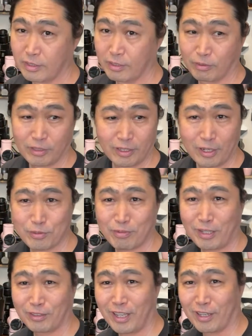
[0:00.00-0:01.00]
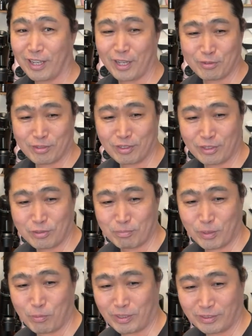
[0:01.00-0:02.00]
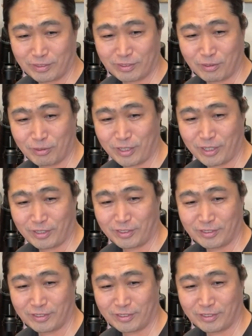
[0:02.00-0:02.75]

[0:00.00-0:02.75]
Okay, let's find out, guys. He's a big one, okay?